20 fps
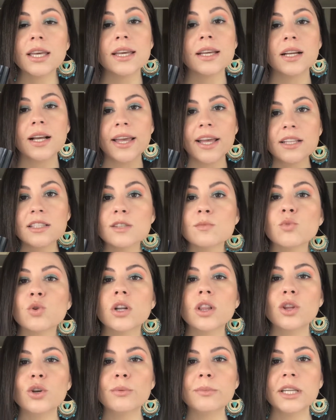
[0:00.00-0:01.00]
It gets
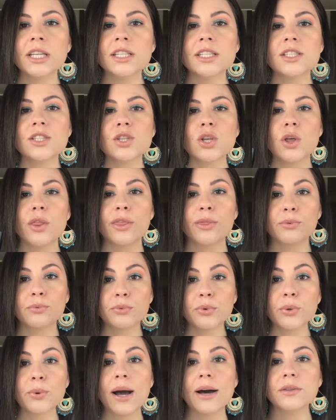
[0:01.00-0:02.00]
more luminous
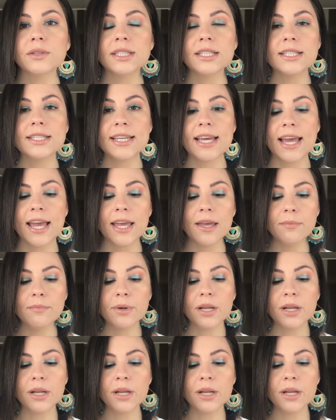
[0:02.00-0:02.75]
throughout the day,